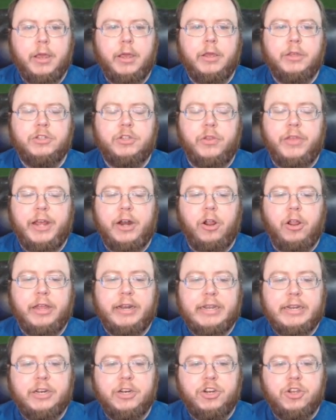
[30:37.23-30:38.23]
So then all I
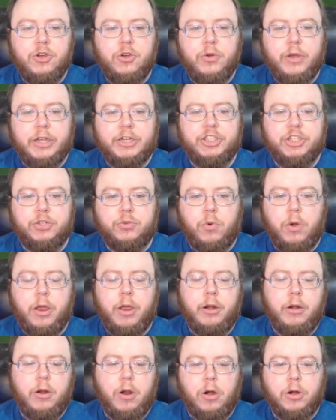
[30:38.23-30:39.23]
need to do is just
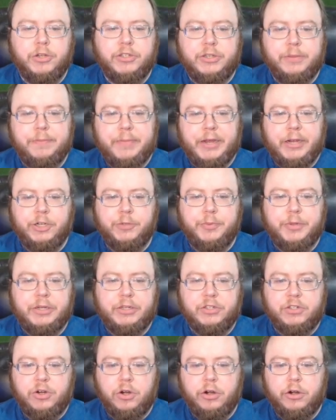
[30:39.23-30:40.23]
run artisan PHP
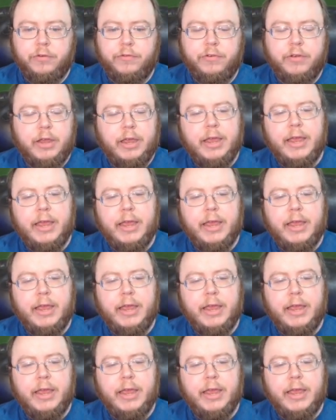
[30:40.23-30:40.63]
serve.